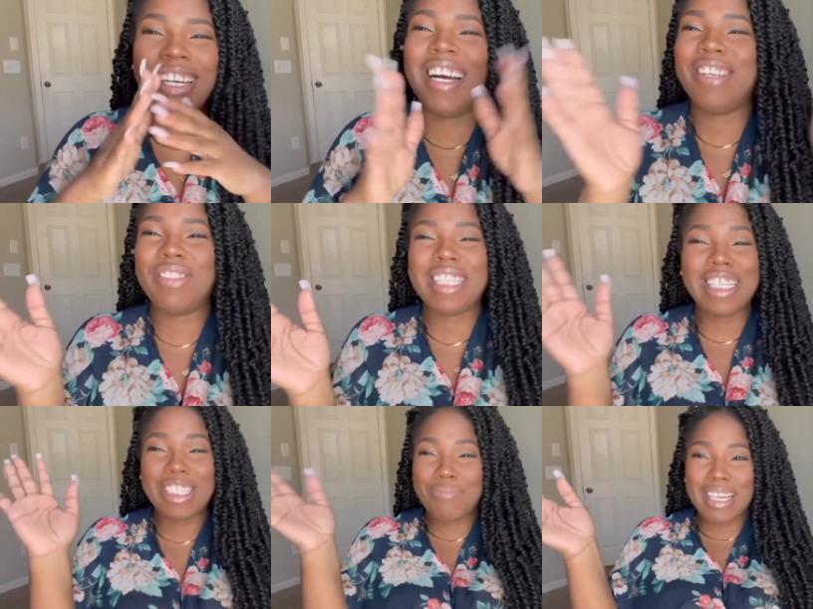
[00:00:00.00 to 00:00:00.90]
I would say
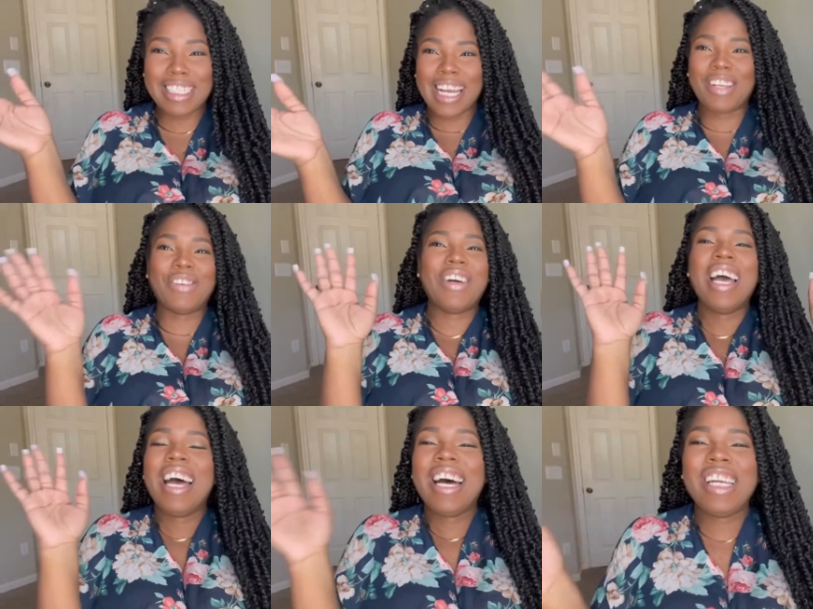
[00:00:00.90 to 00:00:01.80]
to my channel,
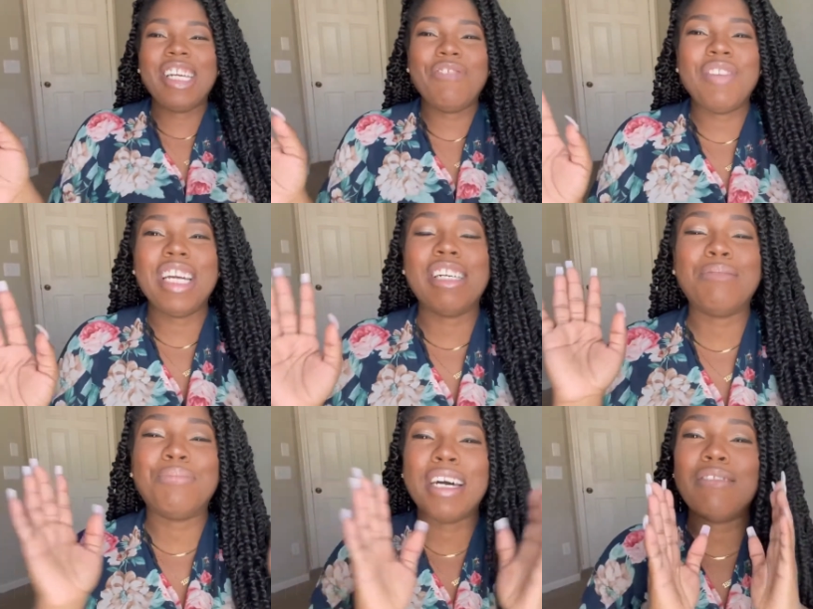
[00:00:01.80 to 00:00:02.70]
another video,
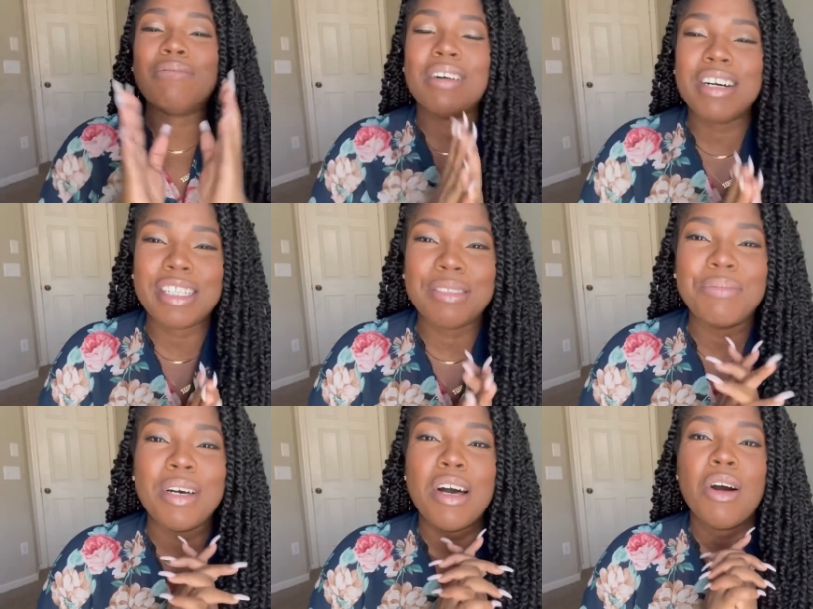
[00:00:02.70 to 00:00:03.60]
but
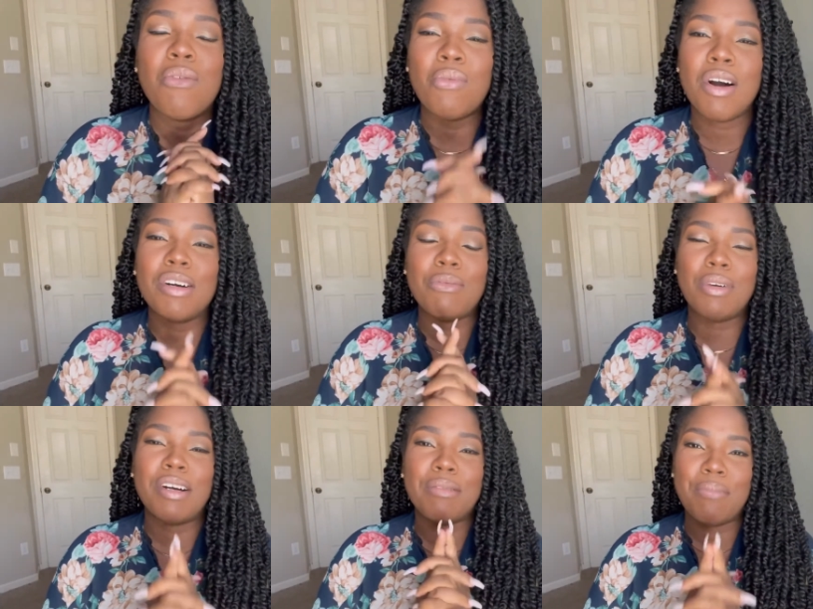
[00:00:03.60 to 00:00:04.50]
welcome, welcome,
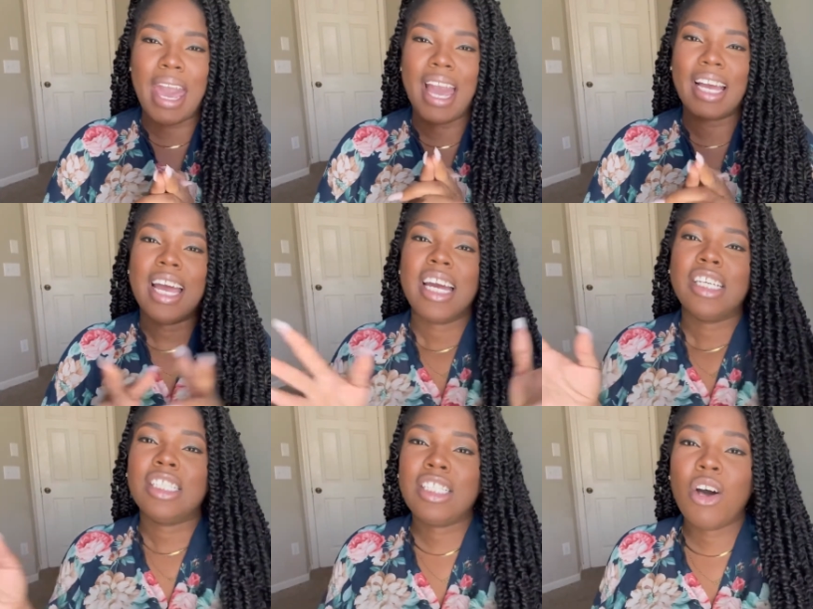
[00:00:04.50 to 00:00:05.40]
welcome back.
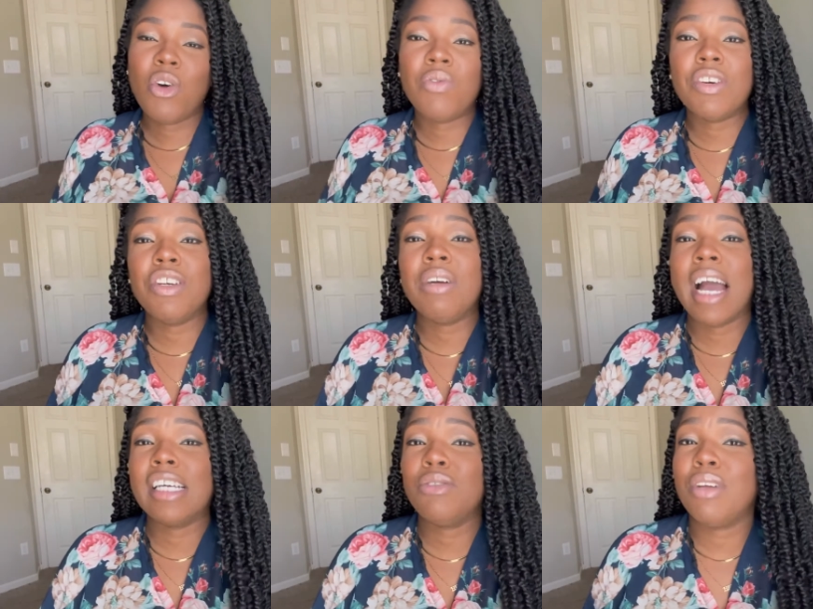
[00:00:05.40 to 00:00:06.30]
So for you
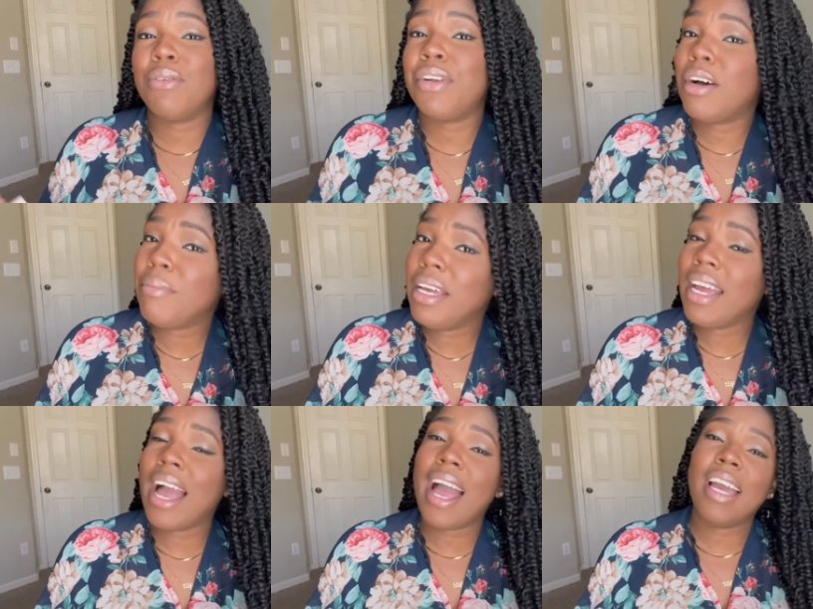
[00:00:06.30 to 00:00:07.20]
guys who don't know
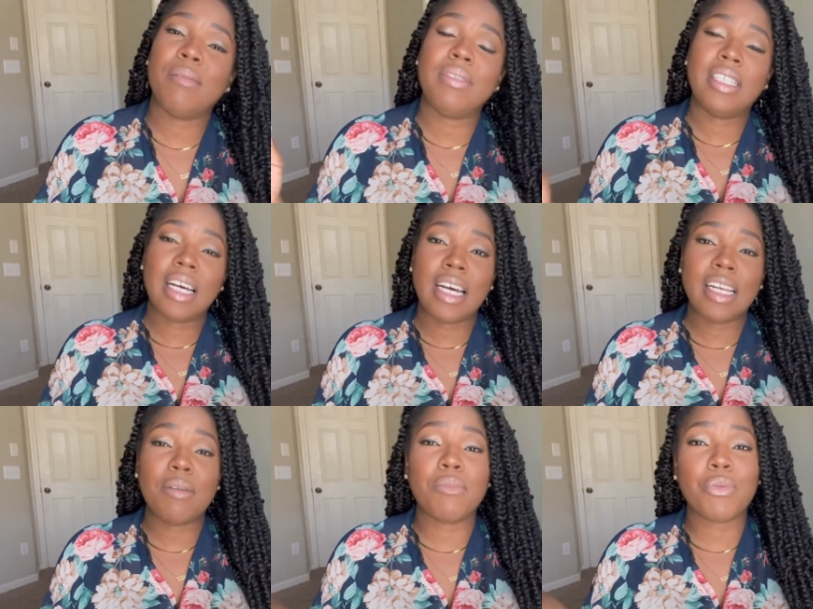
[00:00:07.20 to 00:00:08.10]
me, I am
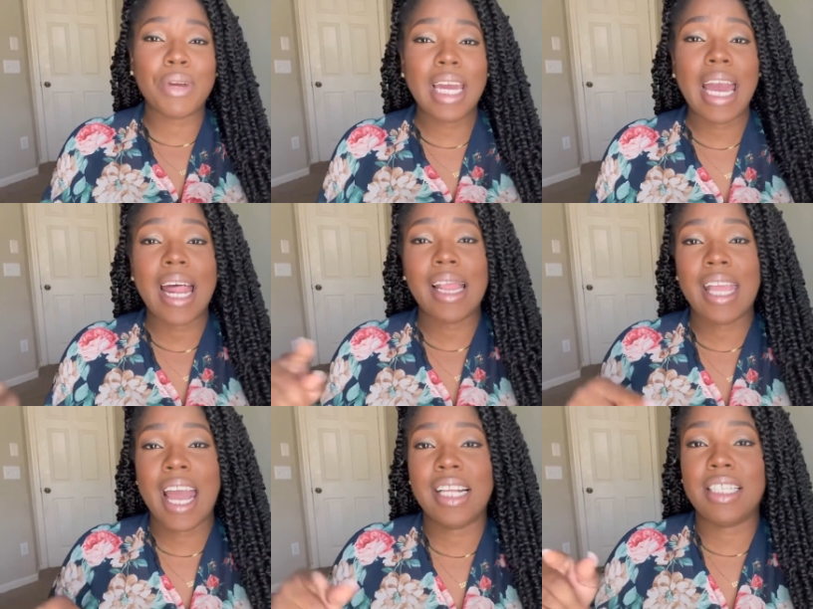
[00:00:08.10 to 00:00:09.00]
Don Marie.
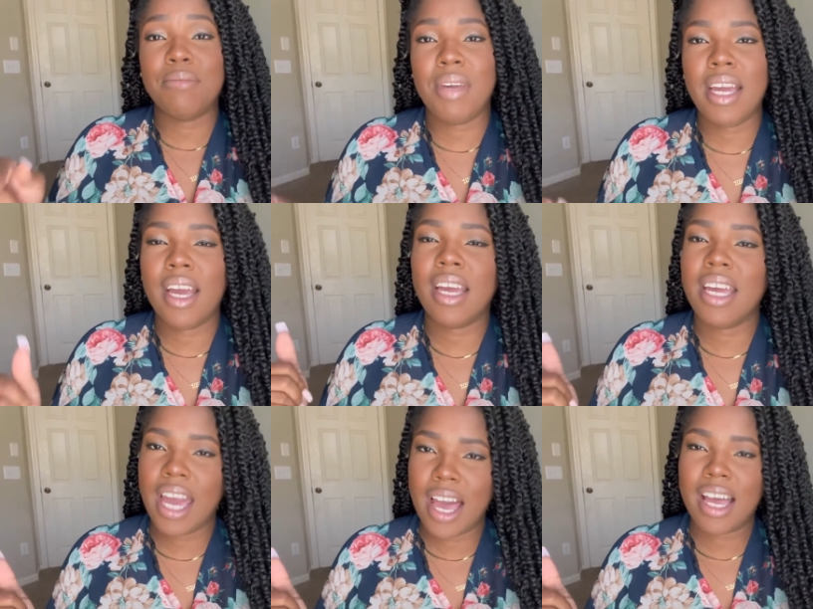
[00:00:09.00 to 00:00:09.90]
That's me.
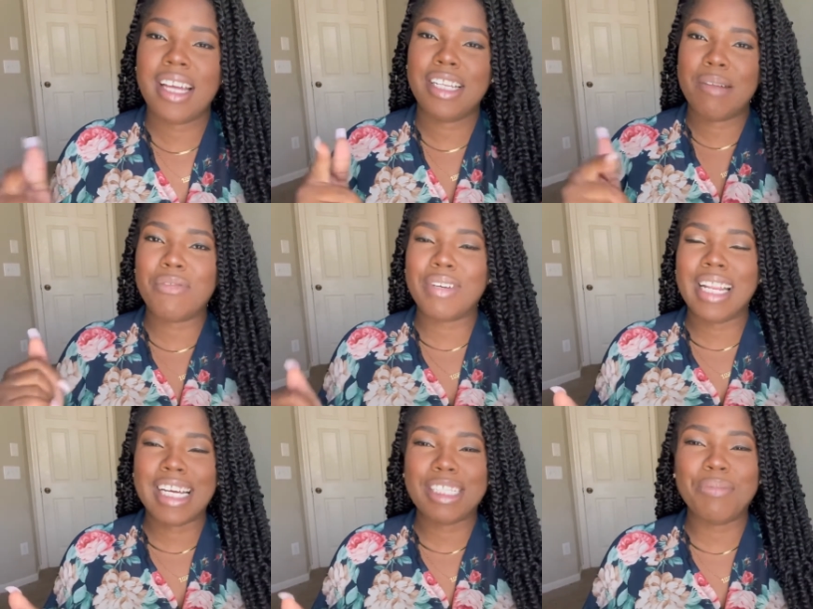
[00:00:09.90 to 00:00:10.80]
Yeah, Don Marie,
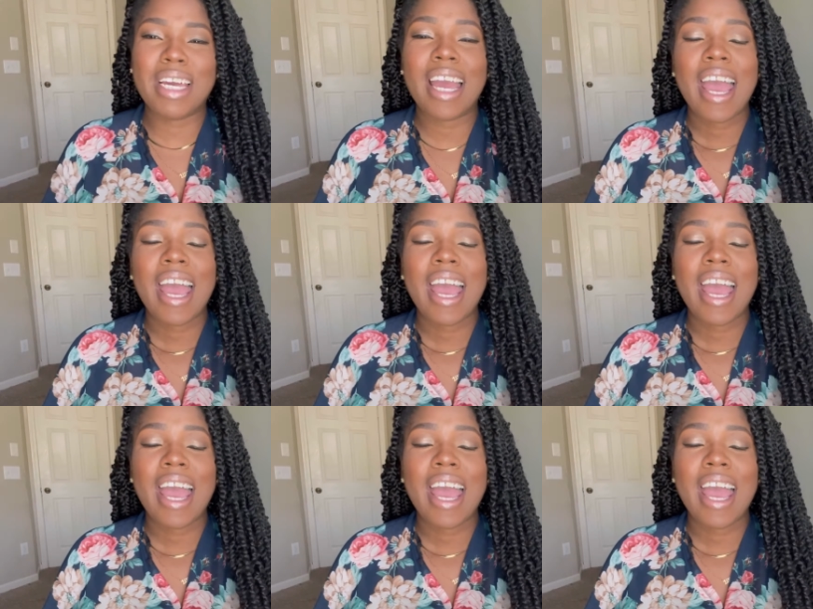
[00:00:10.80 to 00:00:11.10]
that's me.